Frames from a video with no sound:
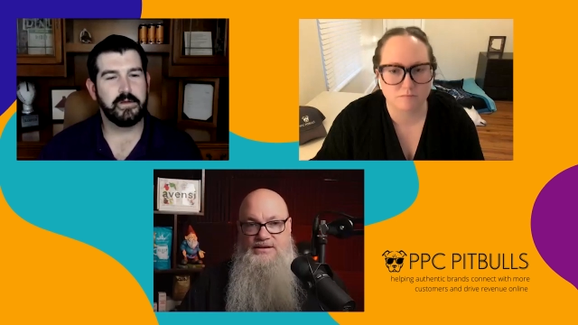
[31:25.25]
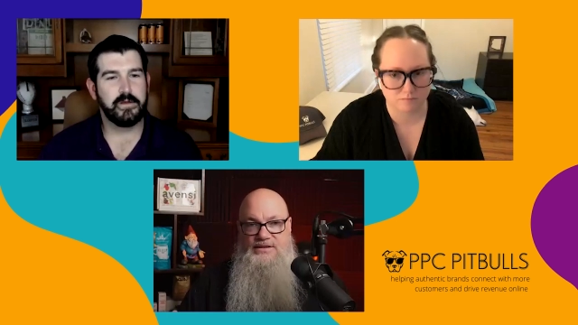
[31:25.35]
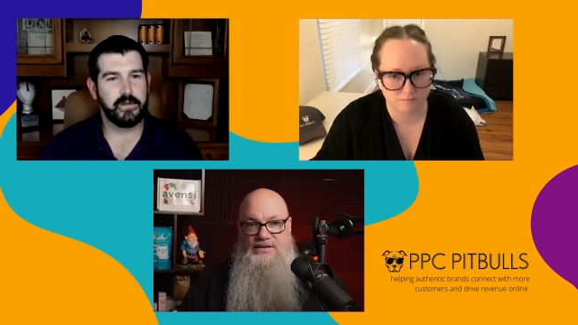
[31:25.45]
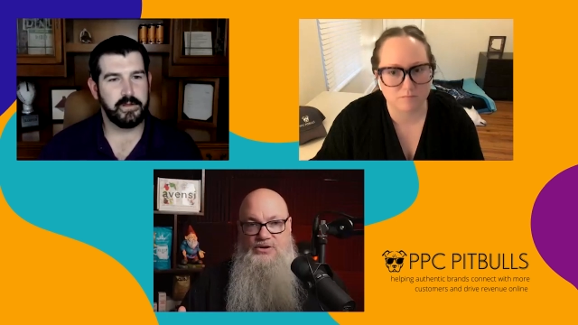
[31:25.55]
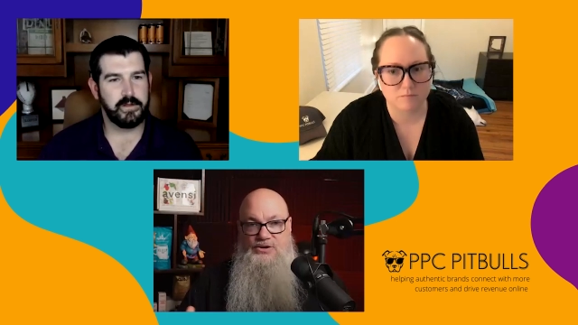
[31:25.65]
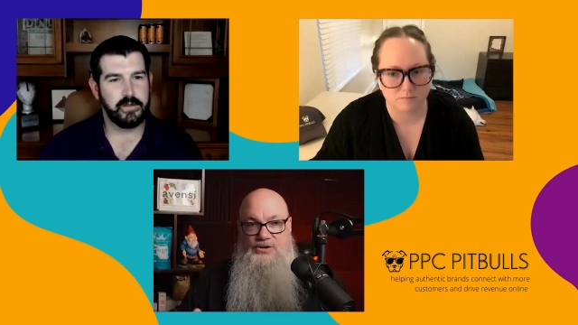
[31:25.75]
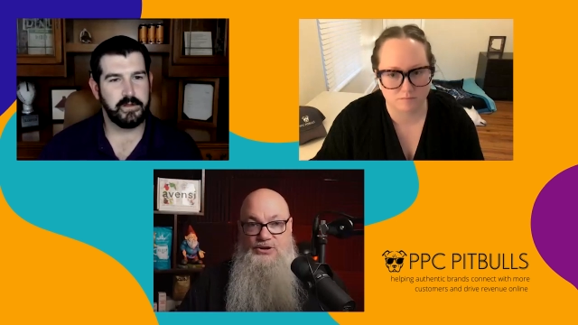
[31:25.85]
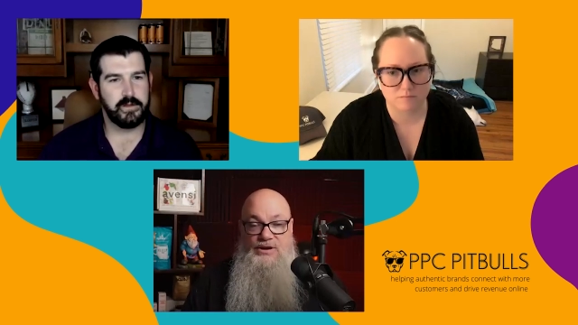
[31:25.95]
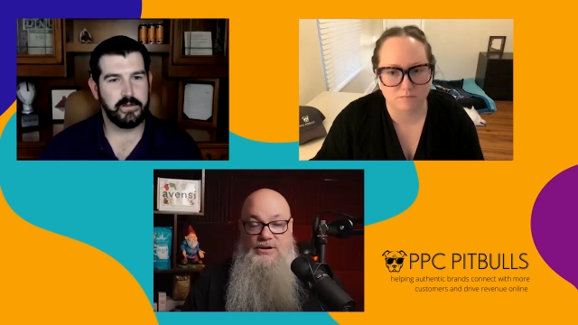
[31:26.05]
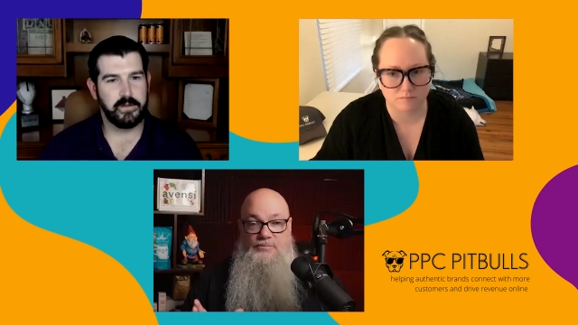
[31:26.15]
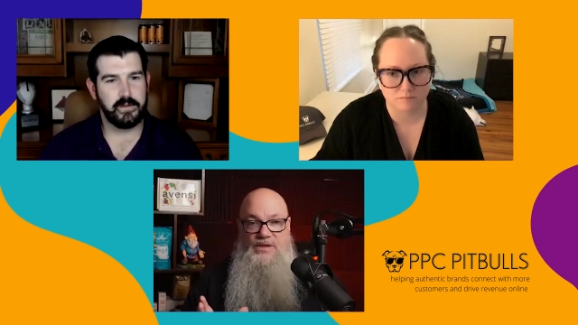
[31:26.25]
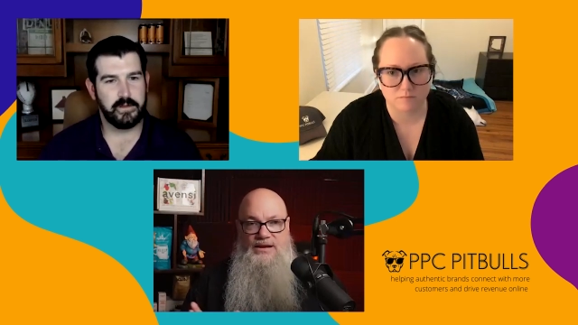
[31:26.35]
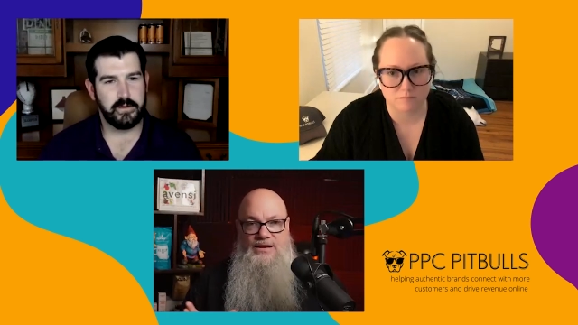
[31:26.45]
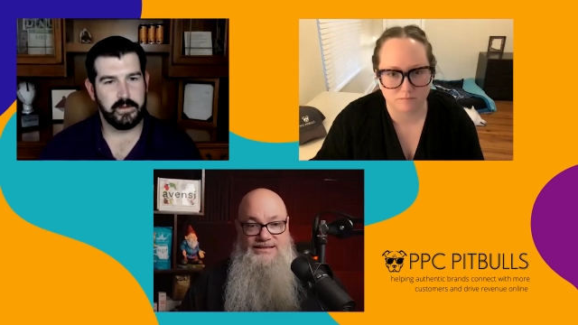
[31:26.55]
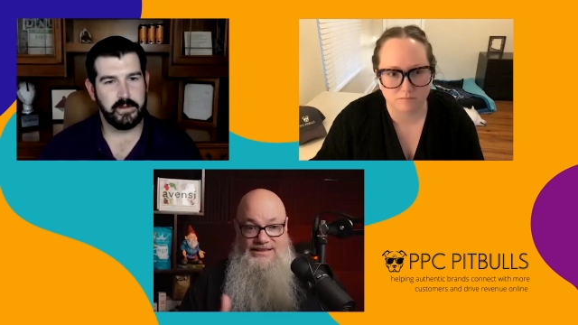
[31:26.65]
Speaker 1: So you can
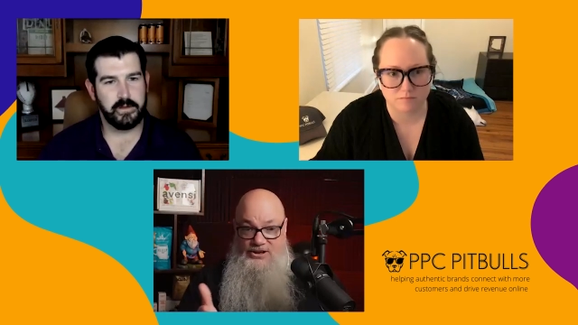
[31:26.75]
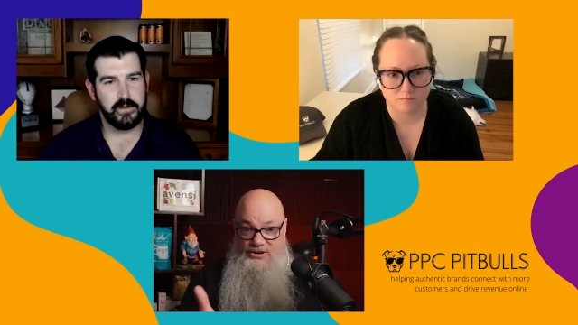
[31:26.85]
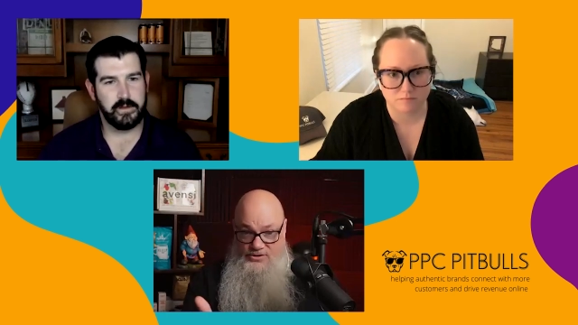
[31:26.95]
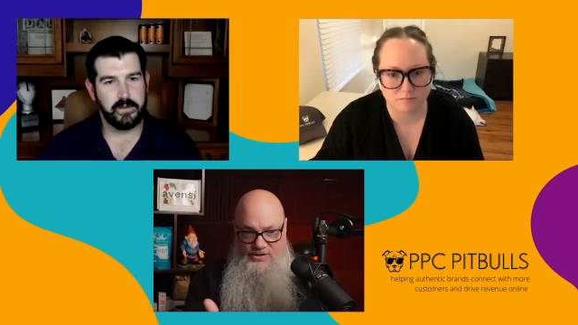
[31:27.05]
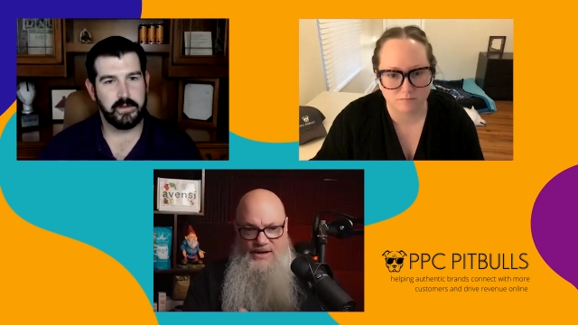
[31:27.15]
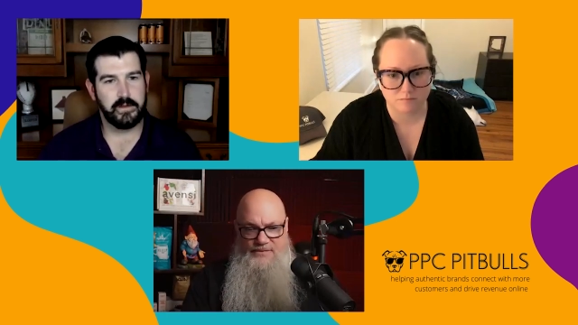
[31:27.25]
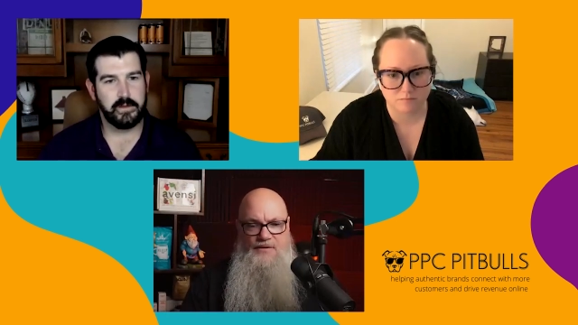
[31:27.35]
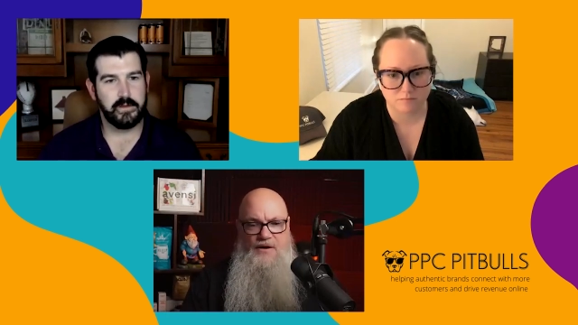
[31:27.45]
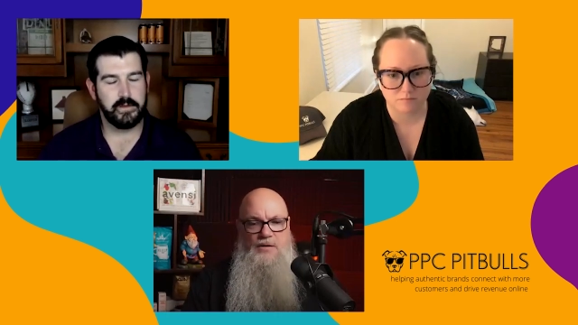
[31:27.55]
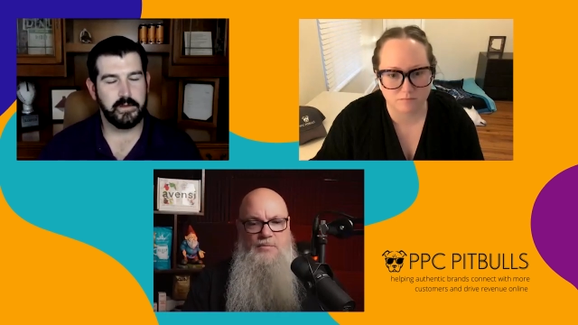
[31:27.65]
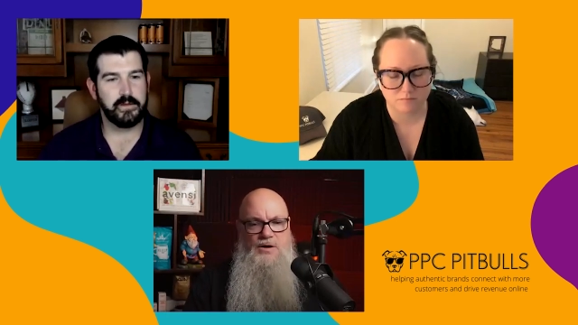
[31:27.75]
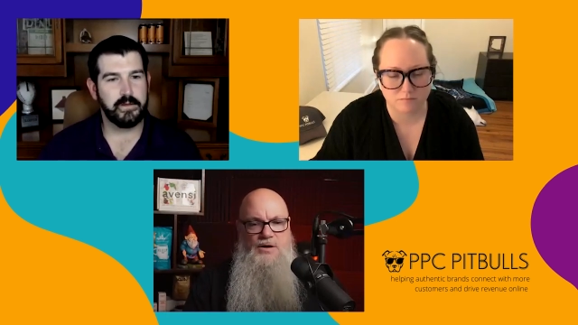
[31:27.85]
let's say you're that farm,